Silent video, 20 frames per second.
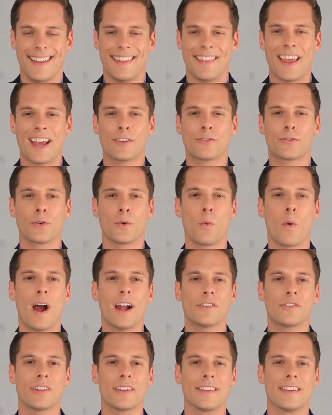Thanks for
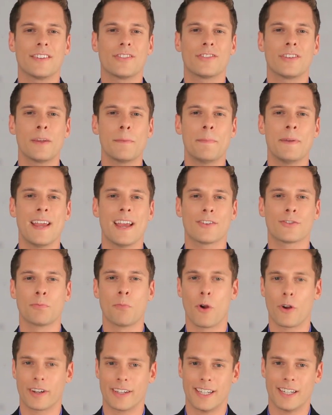watching the CPS
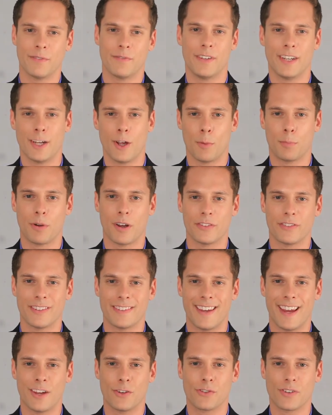marketing video
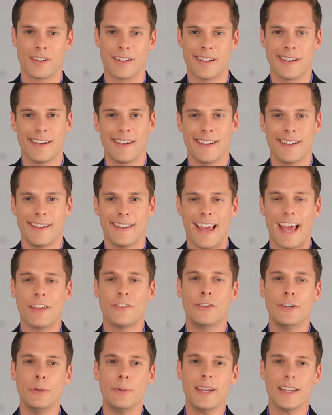presentation.
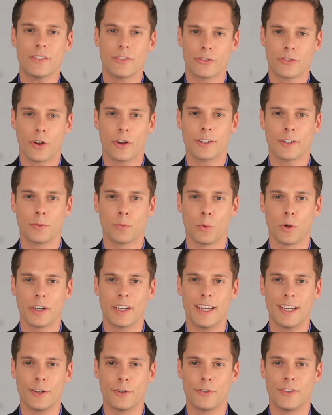As you get started
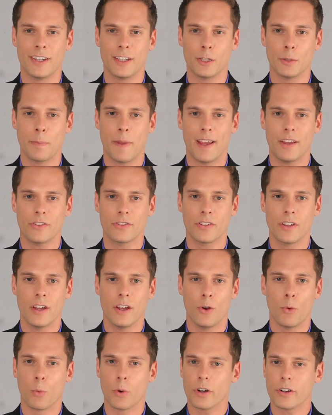working your dealer base,
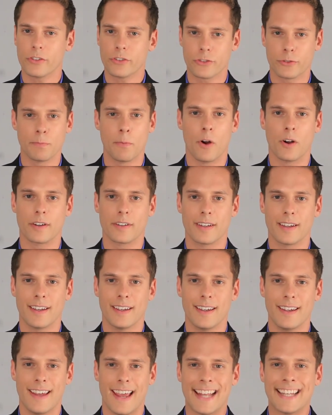work smart
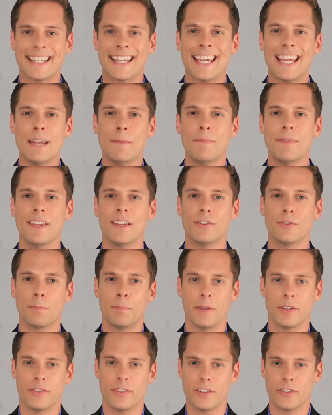and keep these
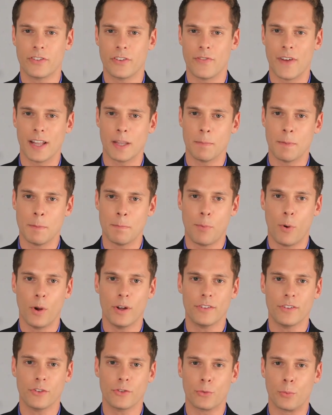business development
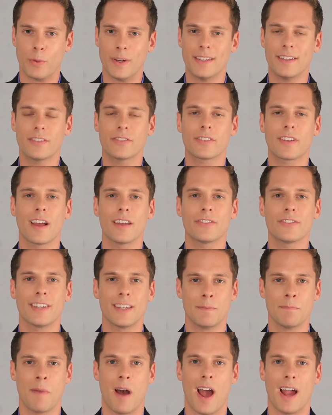pointers we discussed
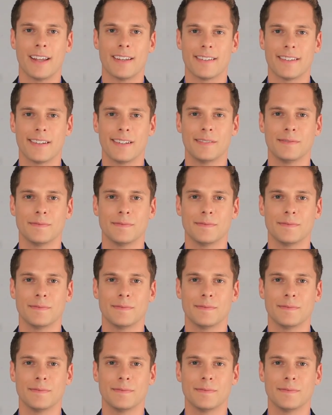in mind.